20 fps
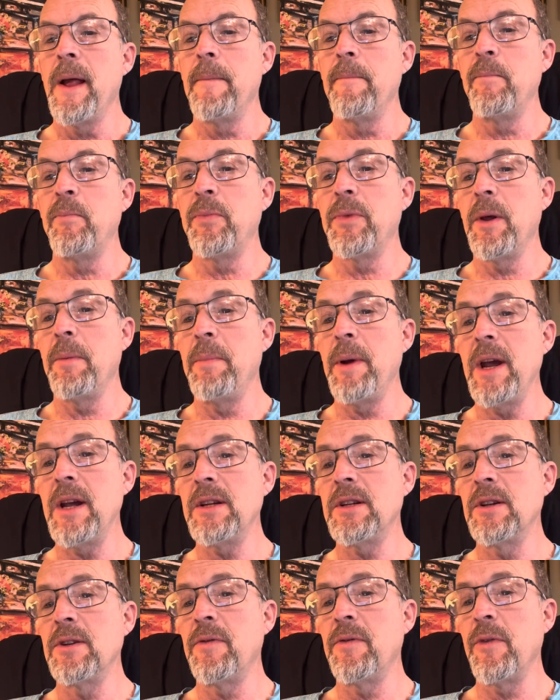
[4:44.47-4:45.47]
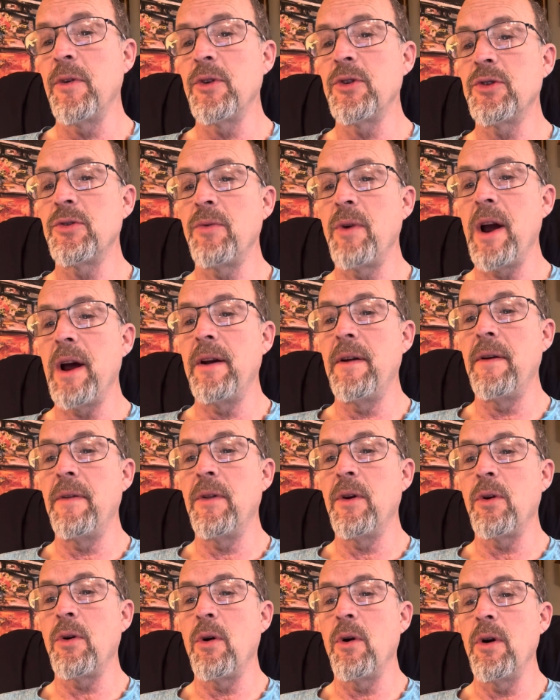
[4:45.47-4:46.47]
the bases for surrounding
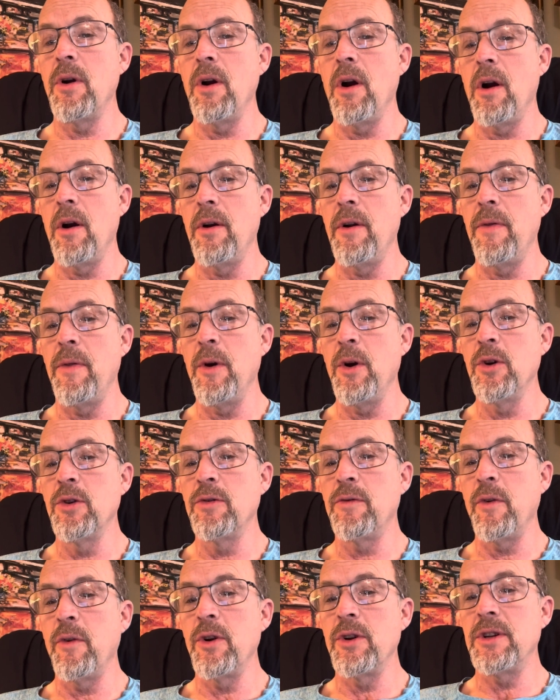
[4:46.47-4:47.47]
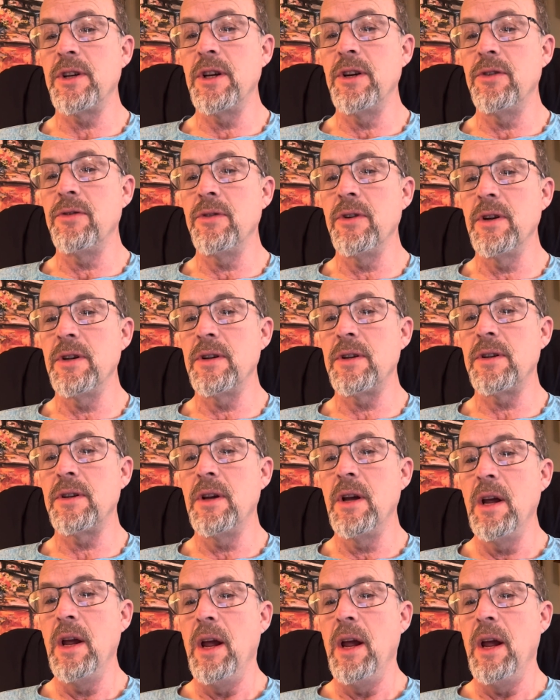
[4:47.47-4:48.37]
the courtyard and those for its entrance,